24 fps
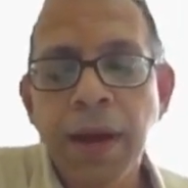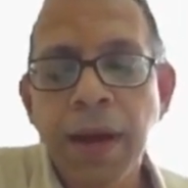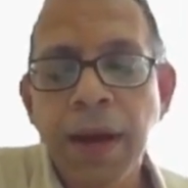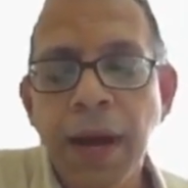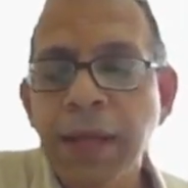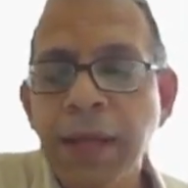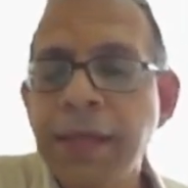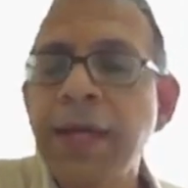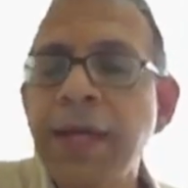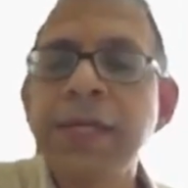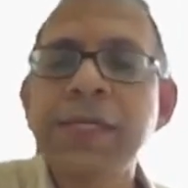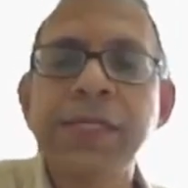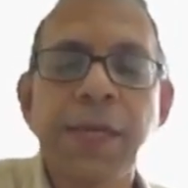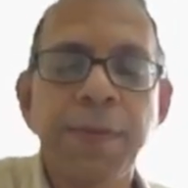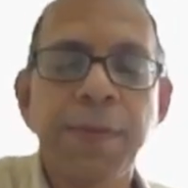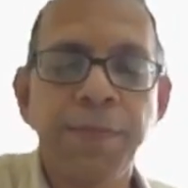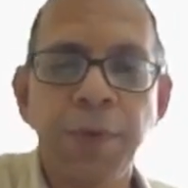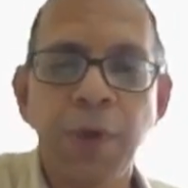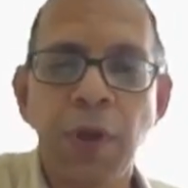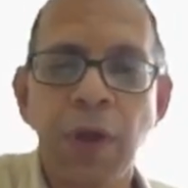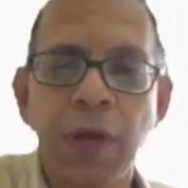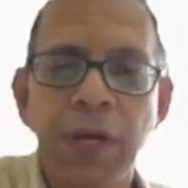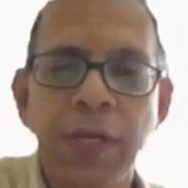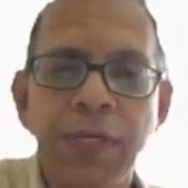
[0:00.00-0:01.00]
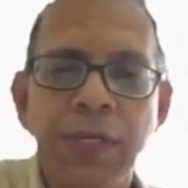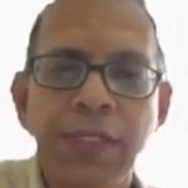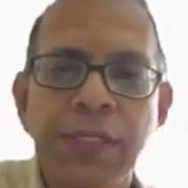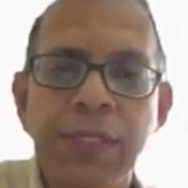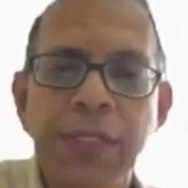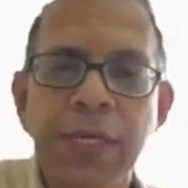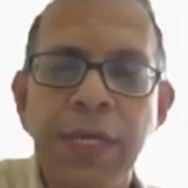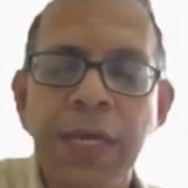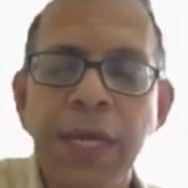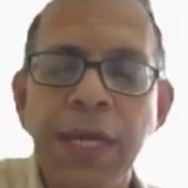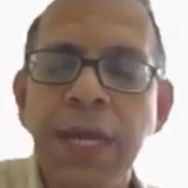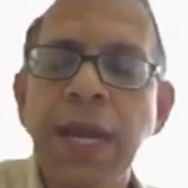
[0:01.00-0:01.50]
other
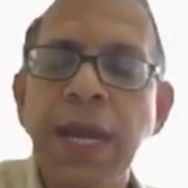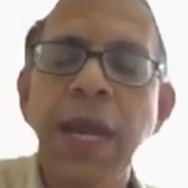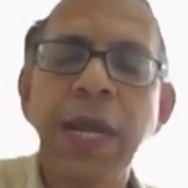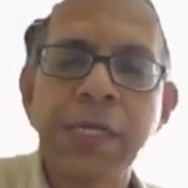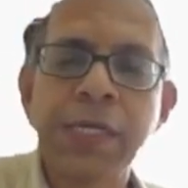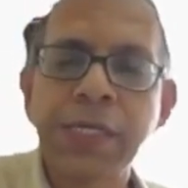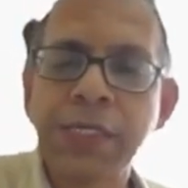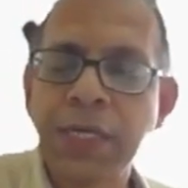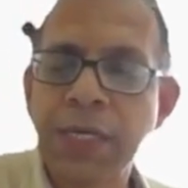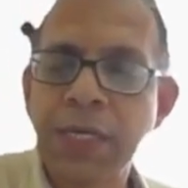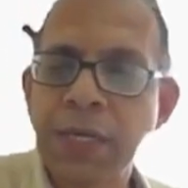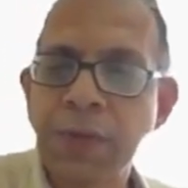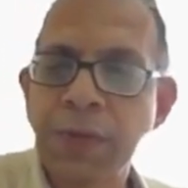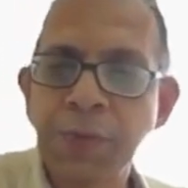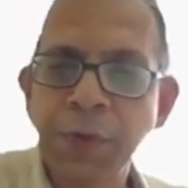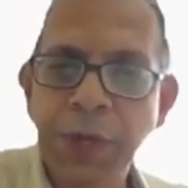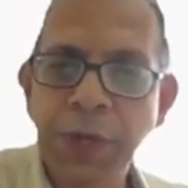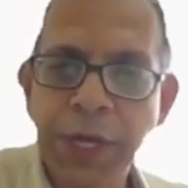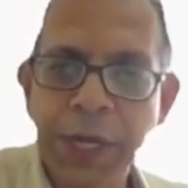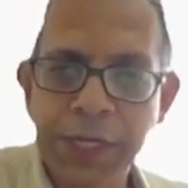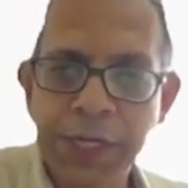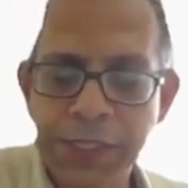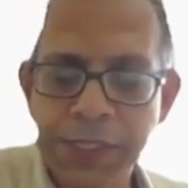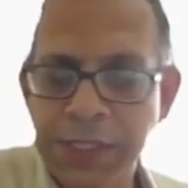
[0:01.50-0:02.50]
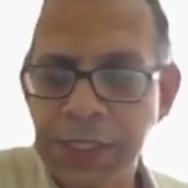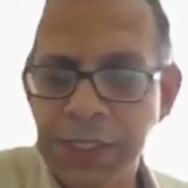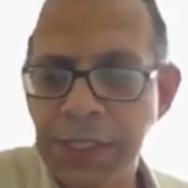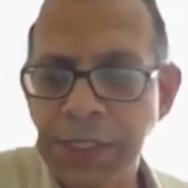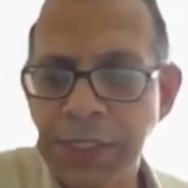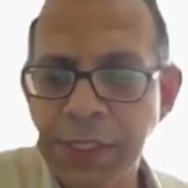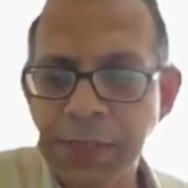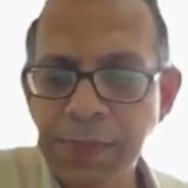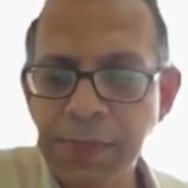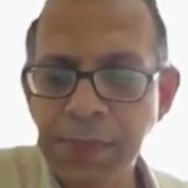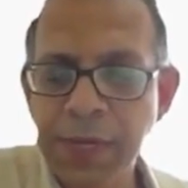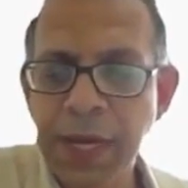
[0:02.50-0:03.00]
sub-blocks in a digital communication
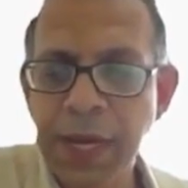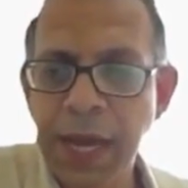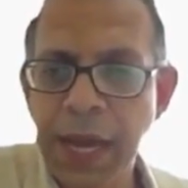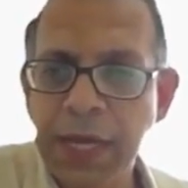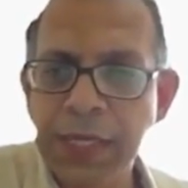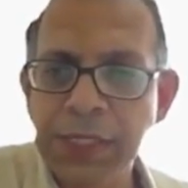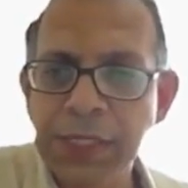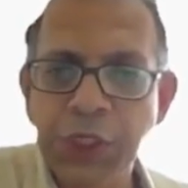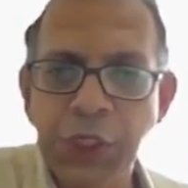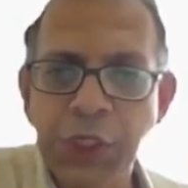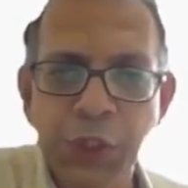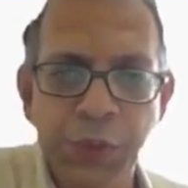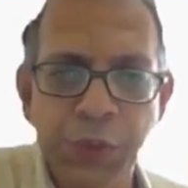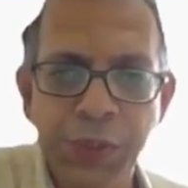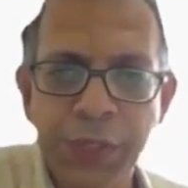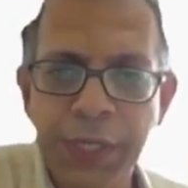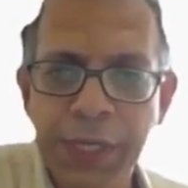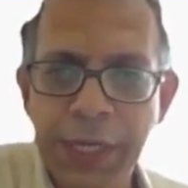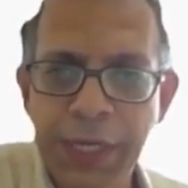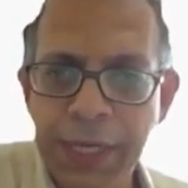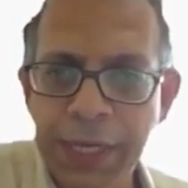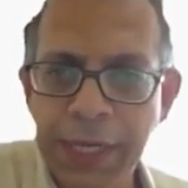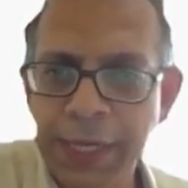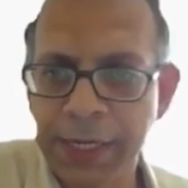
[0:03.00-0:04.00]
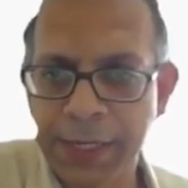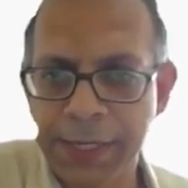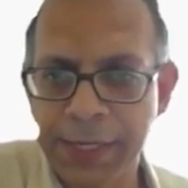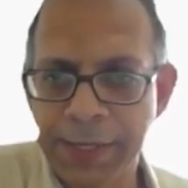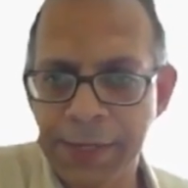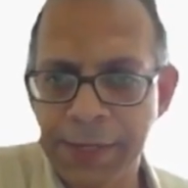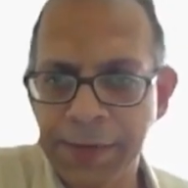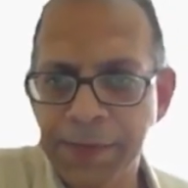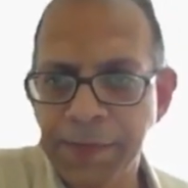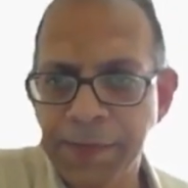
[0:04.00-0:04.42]
system, as shown here.